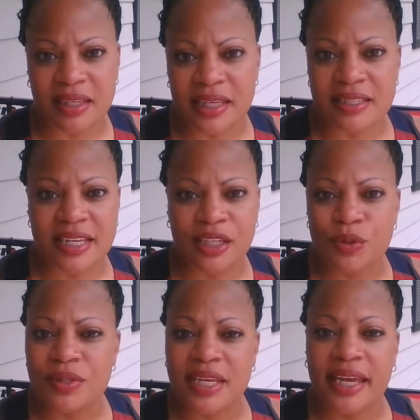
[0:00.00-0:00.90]
things that you
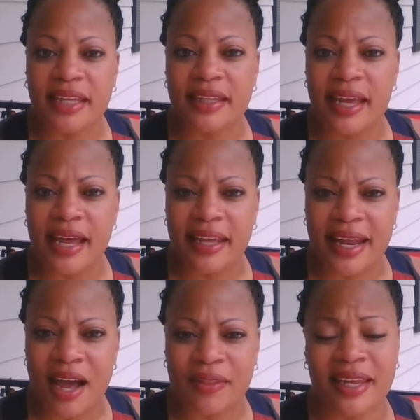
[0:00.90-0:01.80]
say and
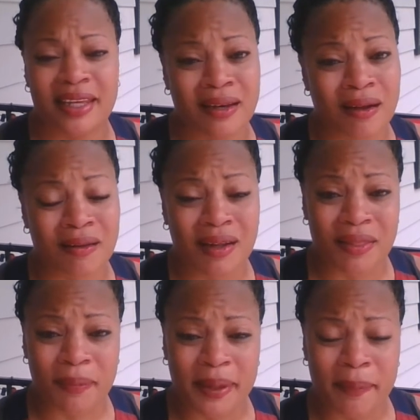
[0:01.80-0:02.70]
how they can hurt
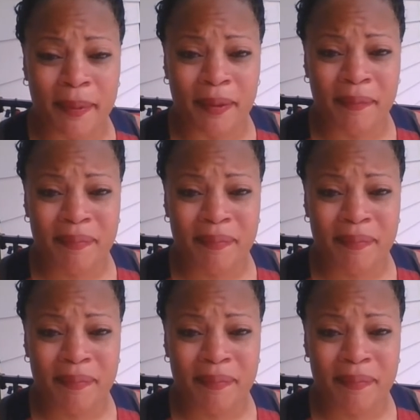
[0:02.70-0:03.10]
other people,